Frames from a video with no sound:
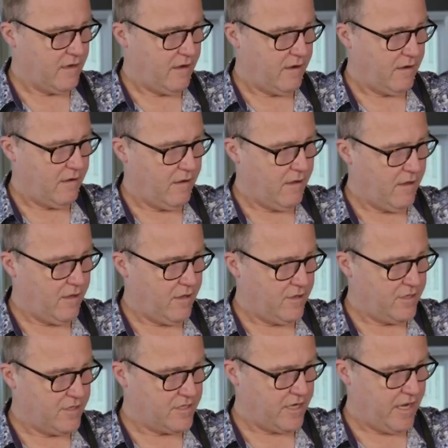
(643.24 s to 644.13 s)
got
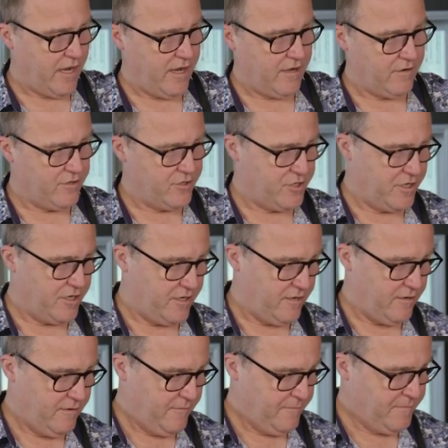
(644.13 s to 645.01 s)
all this energy
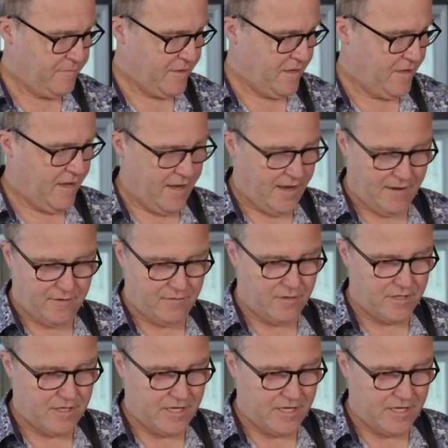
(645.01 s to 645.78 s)
and